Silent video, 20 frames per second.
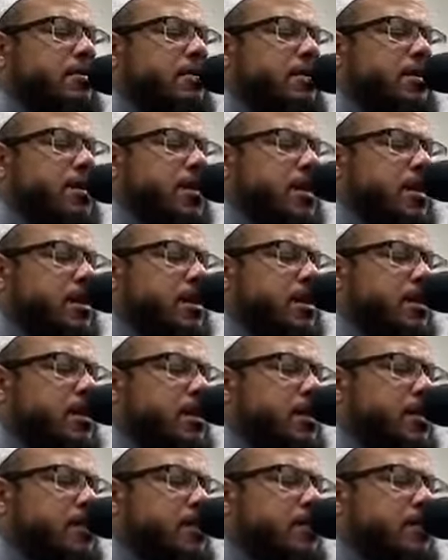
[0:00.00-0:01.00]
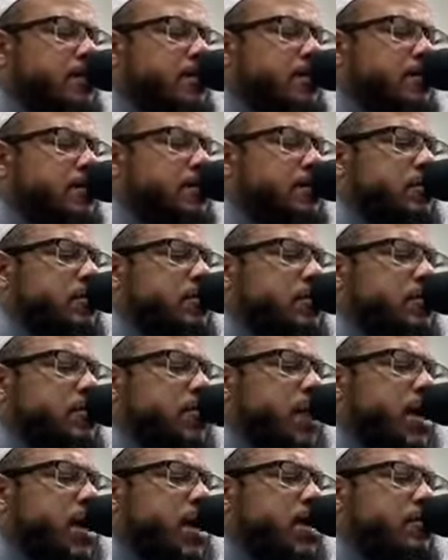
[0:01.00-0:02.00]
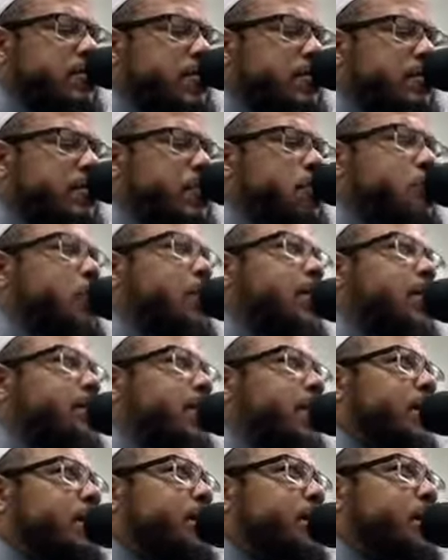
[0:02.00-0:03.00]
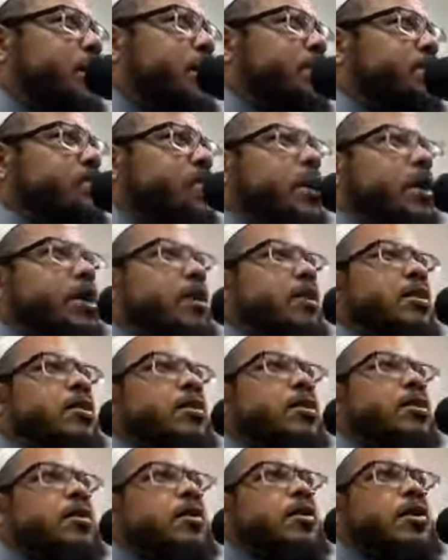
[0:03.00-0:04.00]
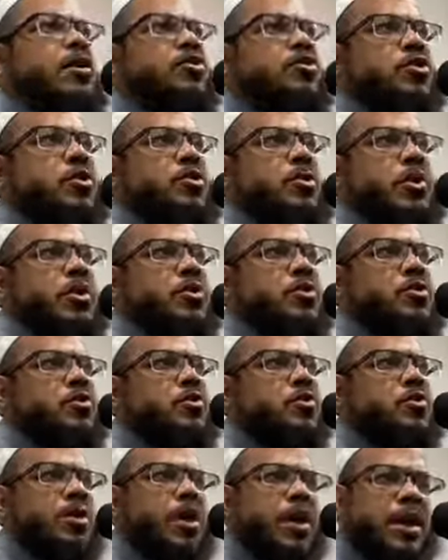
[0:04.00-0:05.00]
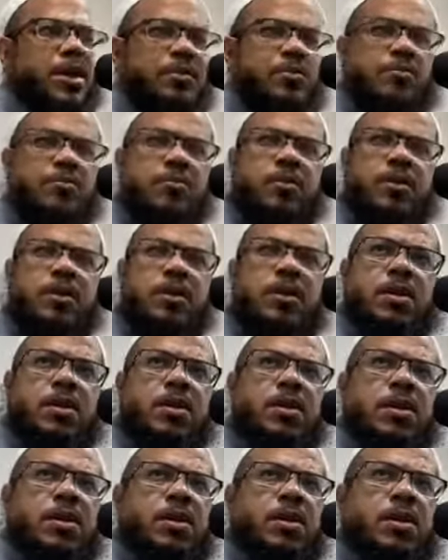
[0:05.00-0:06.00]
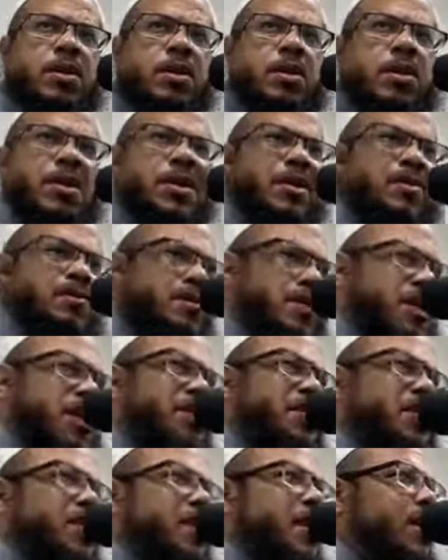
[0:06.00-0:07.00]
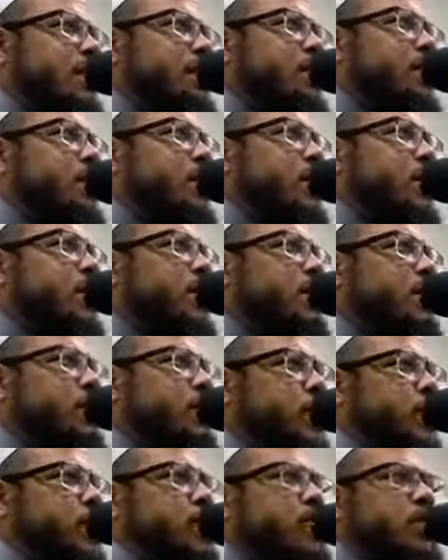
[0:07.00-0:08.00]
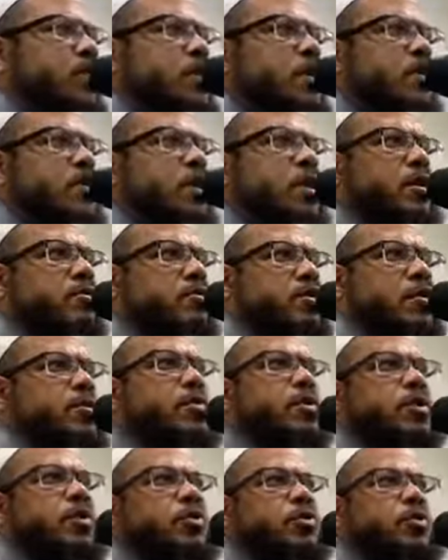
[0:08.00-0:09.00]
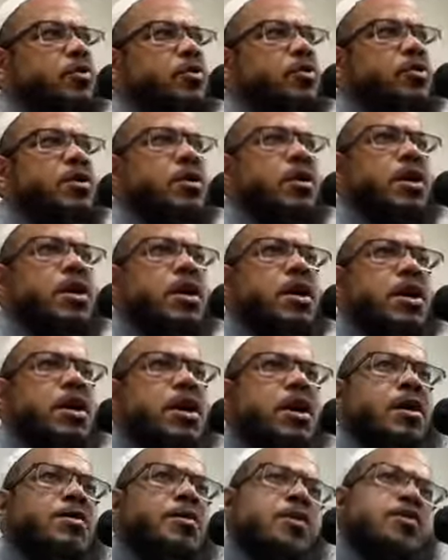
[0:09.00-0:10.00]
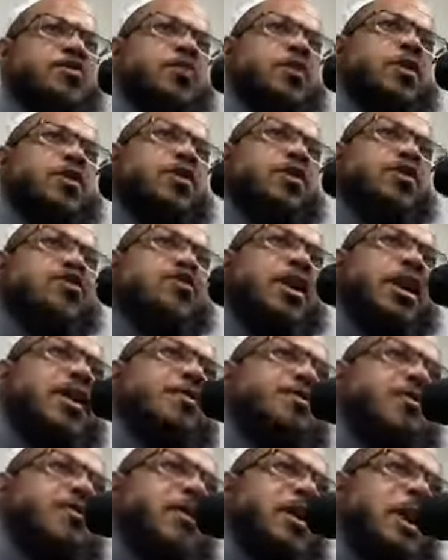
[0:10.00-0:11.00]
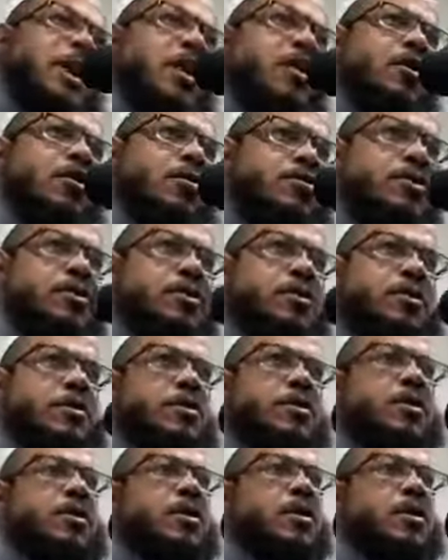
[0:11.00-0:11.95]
the tribe of Sulami, I believe they are attributed to Sulaim, uh, and I forget the name of the person that they are attributed to, uh, but it's one of the tribes of the Arabs